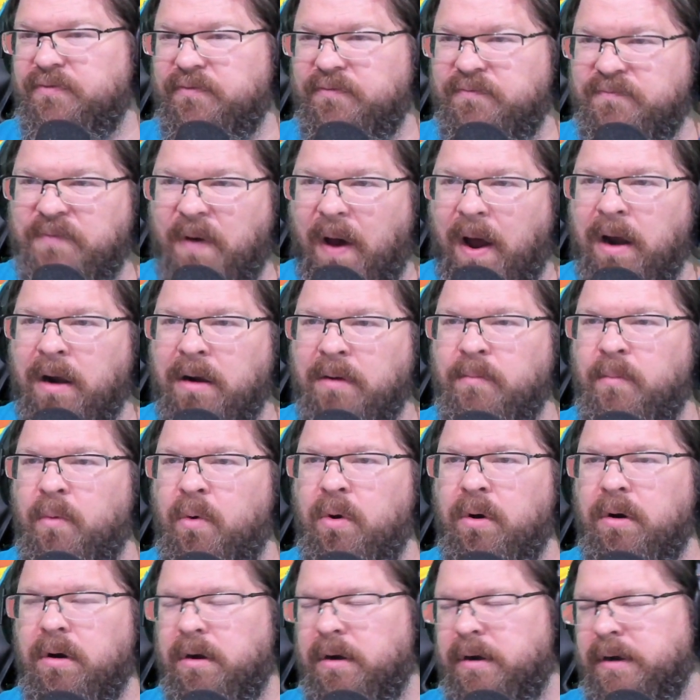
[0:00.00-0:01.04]
far
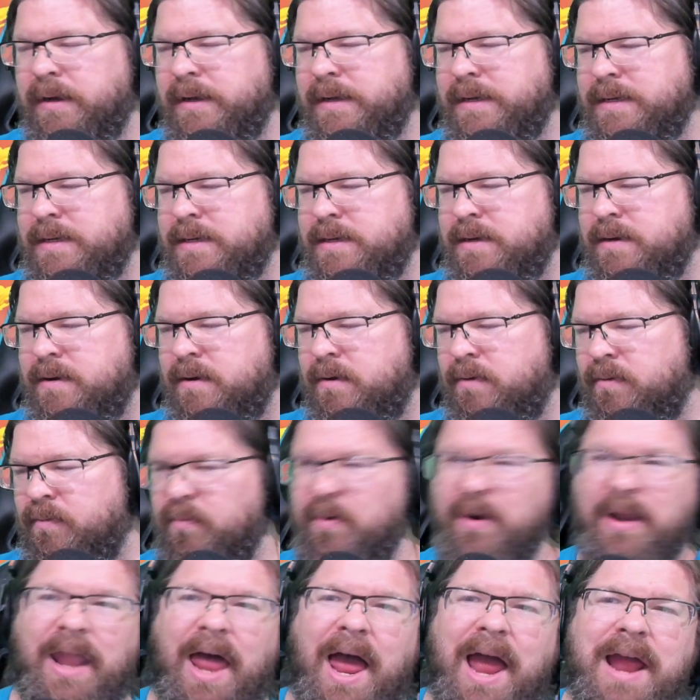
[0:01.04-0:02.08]
more
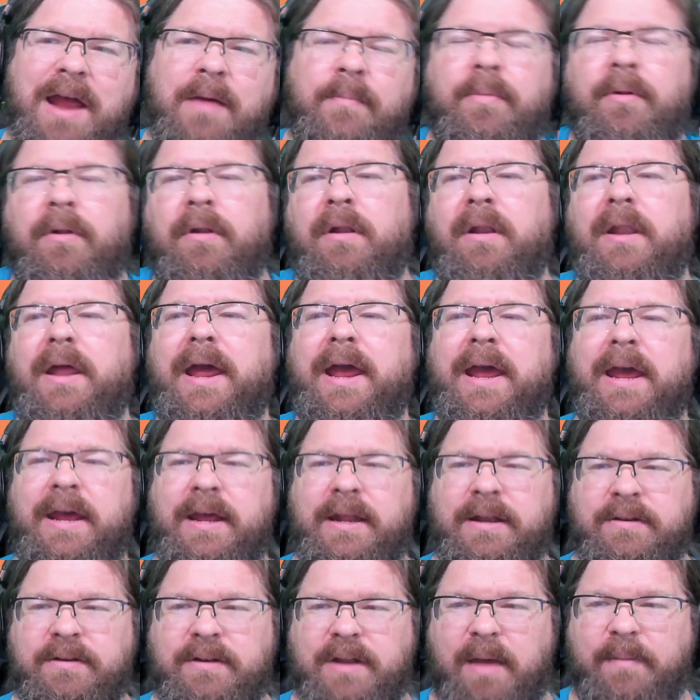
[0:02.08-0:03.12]
reliable.
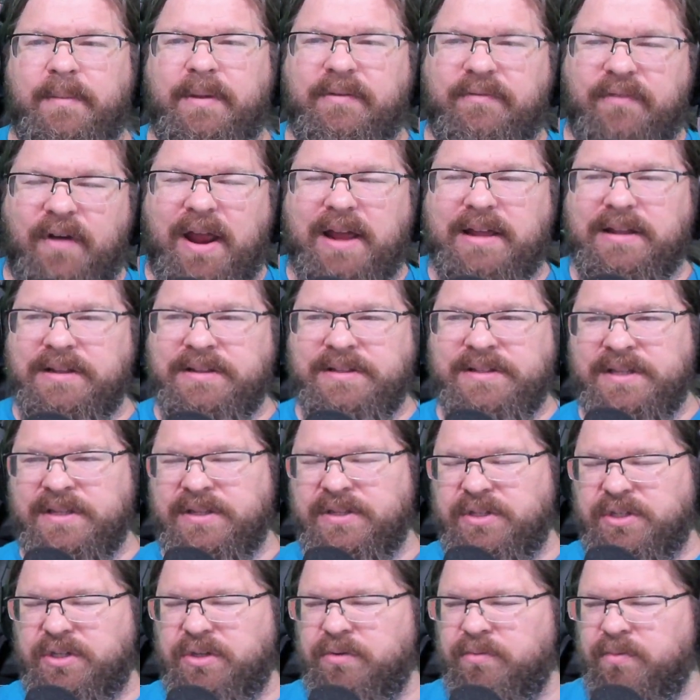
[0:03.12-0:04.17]
And, I mean, frankly,
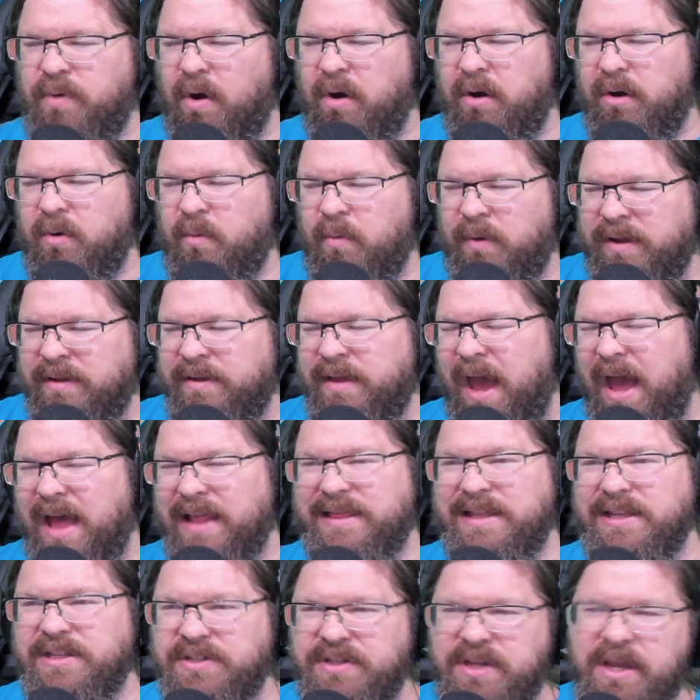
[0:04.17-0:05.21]
since you are going
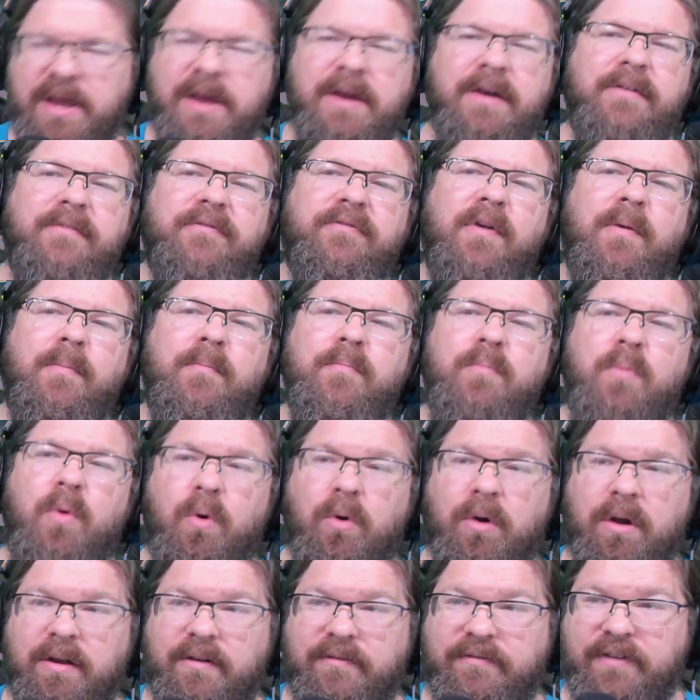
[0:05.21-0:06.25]
at this from
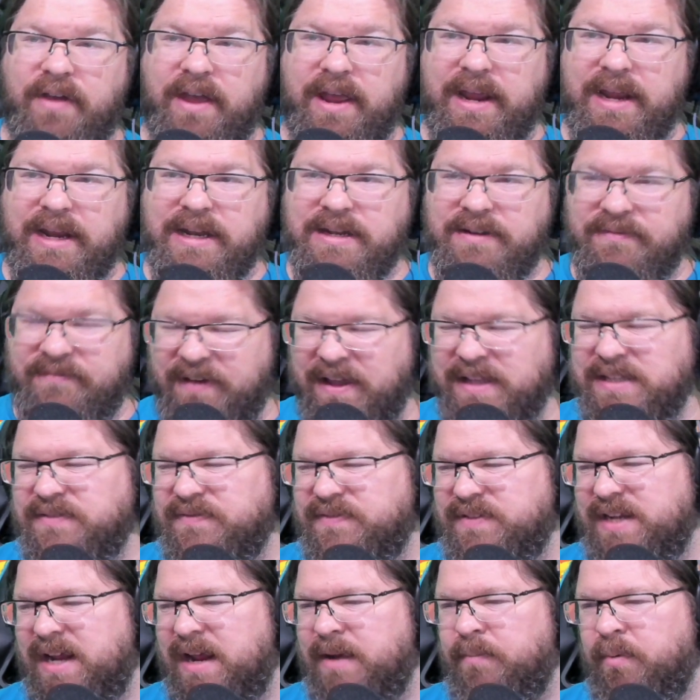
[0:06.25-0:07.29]
more of a defensive
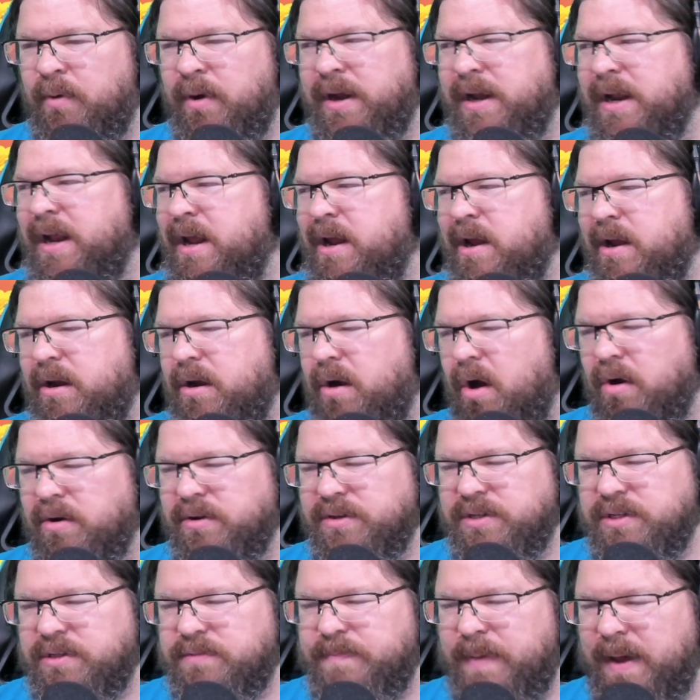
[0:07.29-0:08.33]
standpoint, guard
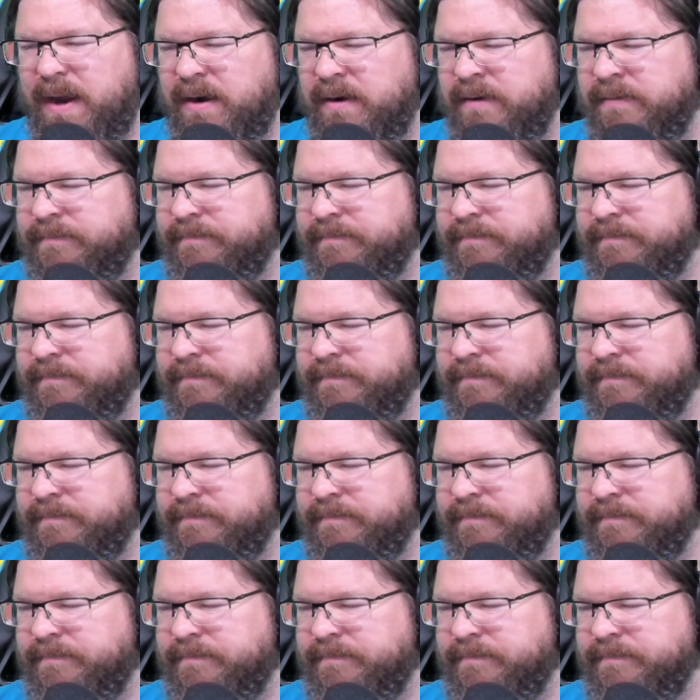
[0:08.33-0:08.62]
is just better.